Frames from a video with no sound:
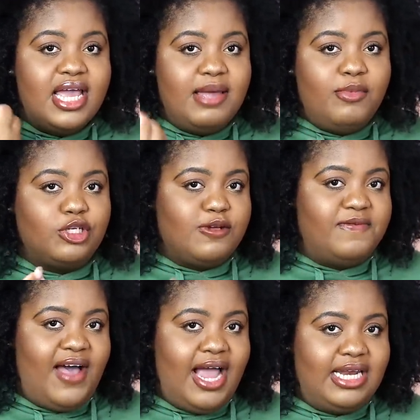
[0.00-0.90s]

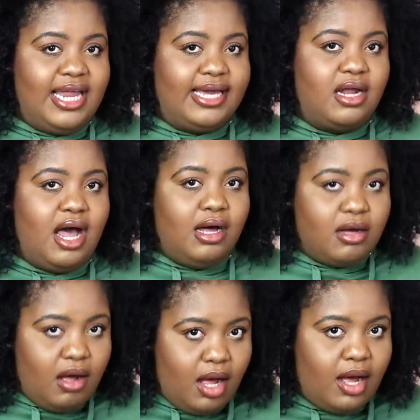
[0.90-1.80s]
emulsified in like an
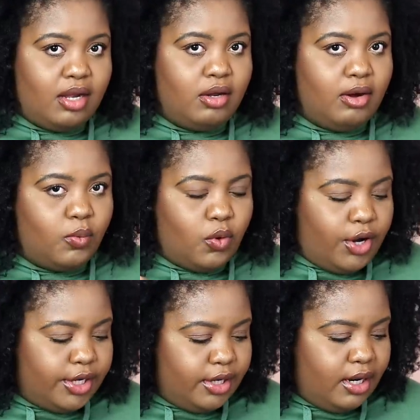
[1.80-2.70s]
alcohol or
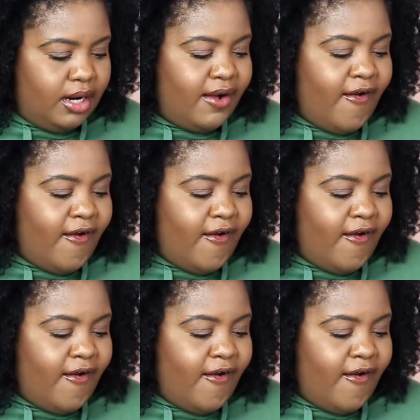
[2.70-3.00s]
water.